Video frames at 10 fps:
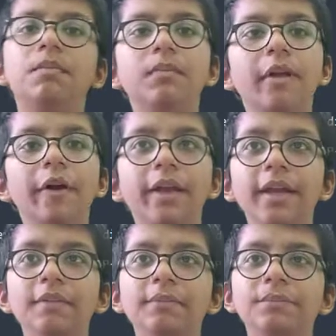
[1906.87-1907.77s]

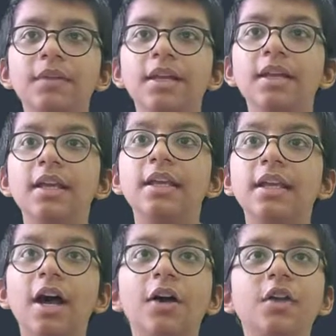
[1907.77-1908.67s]
Okay.
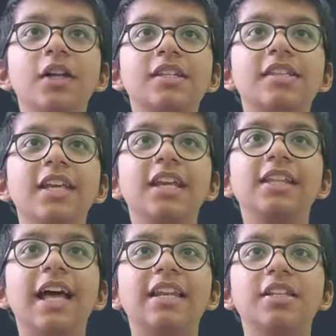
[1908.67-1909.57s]
Now you're seeing
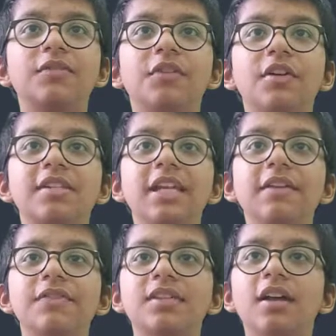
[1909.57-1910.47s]
that it first
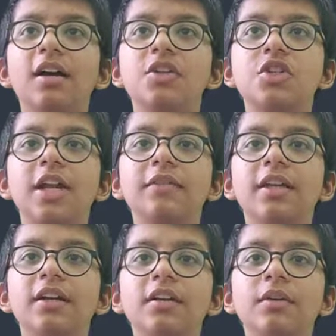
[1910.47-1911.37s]
gives the
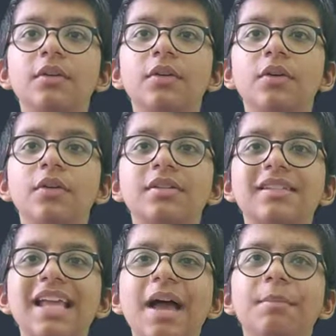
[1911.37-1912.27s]
generator
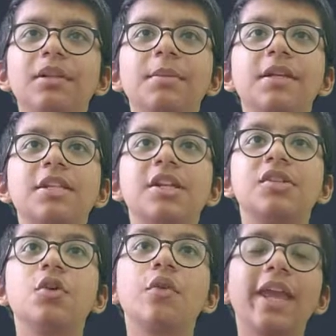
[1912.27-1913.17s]
sample
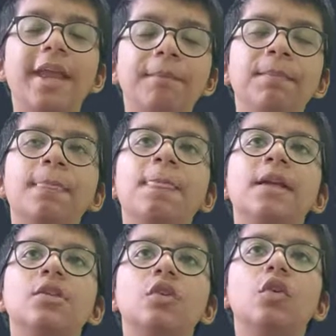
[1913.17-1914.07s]
images. Okay.
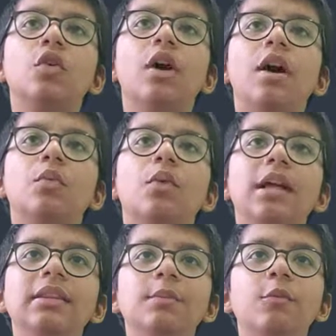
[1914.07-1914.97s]
So
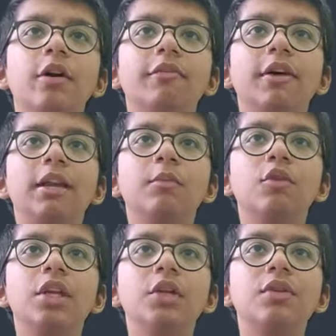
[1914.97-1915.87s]
one
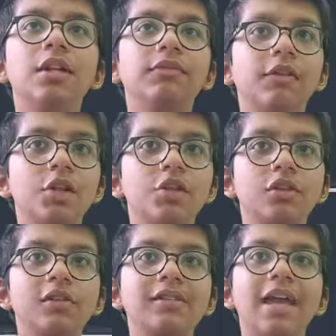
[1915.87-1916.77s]
more util
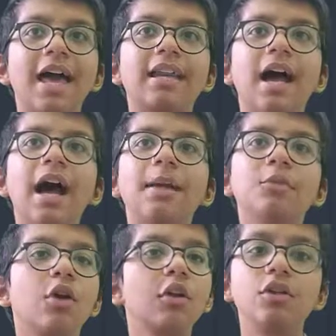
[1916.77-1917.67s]
functions that I'm
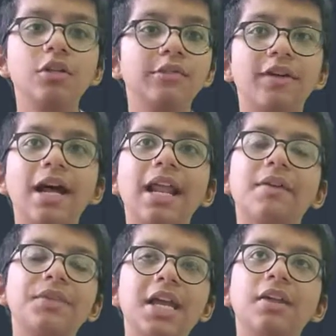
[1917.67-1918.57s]
not going to define.
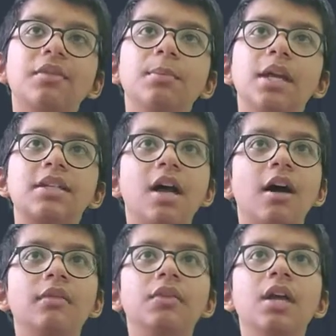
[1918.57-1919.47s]
I've taken from
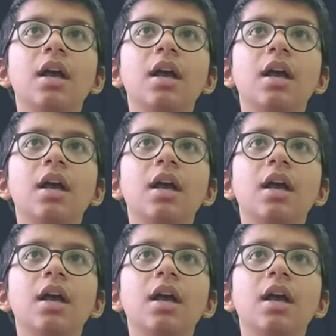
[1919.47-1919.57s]
GitHub,